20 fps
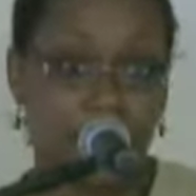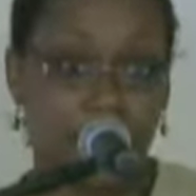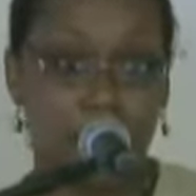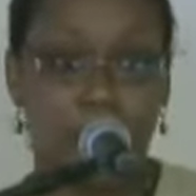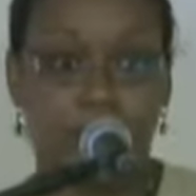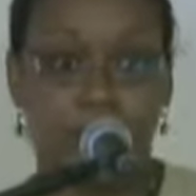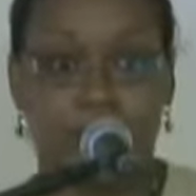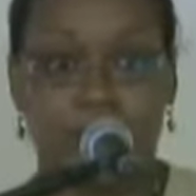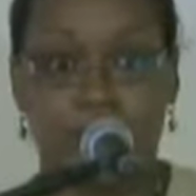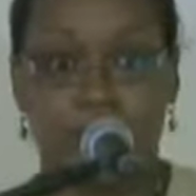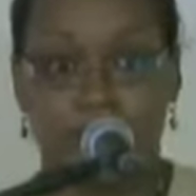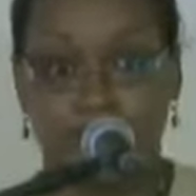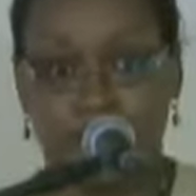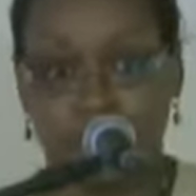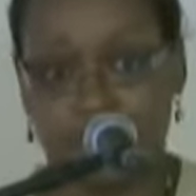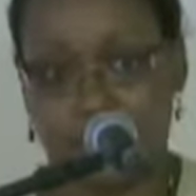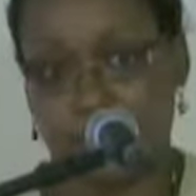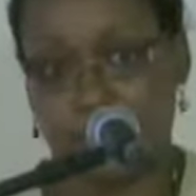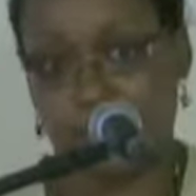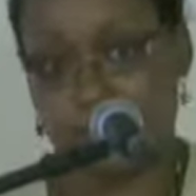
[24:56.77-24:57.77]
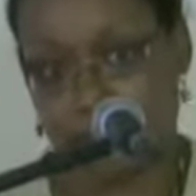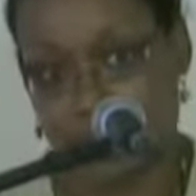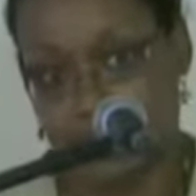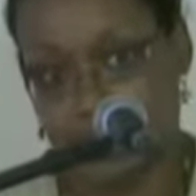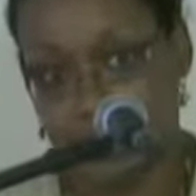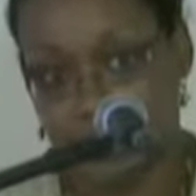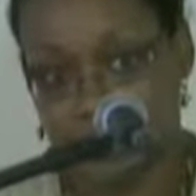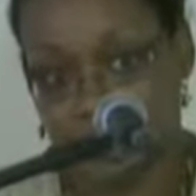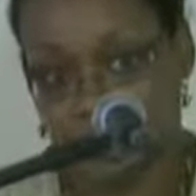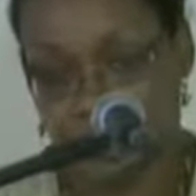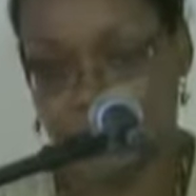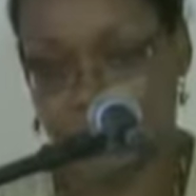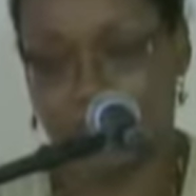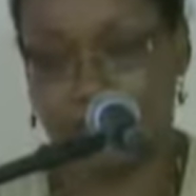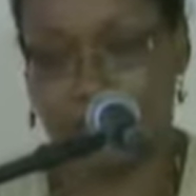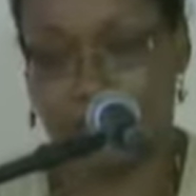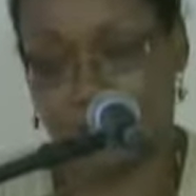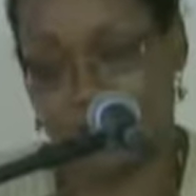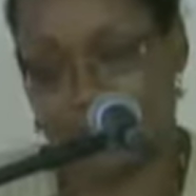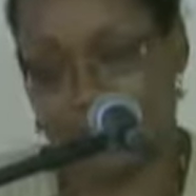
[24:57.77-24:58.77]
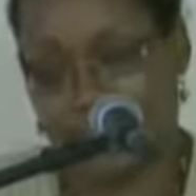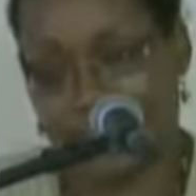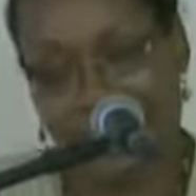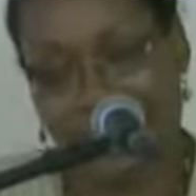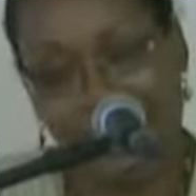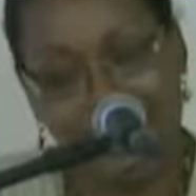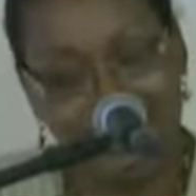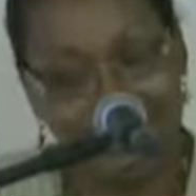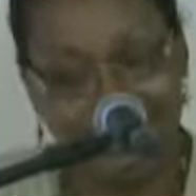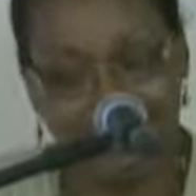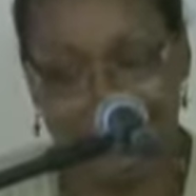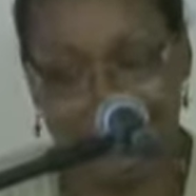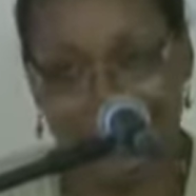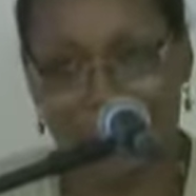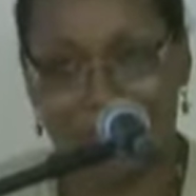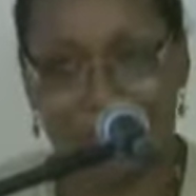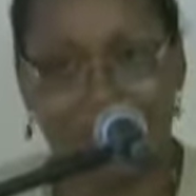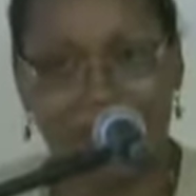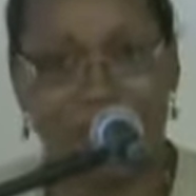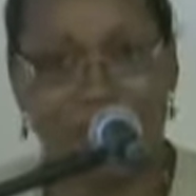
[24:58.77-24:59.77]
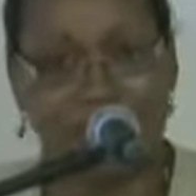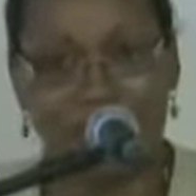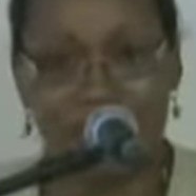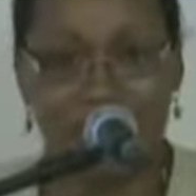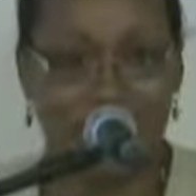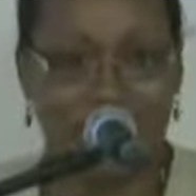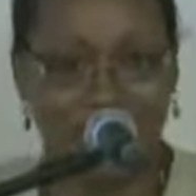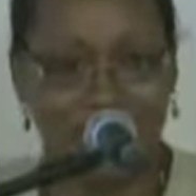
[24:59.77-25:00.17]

I was actually surprised, once again, coming from my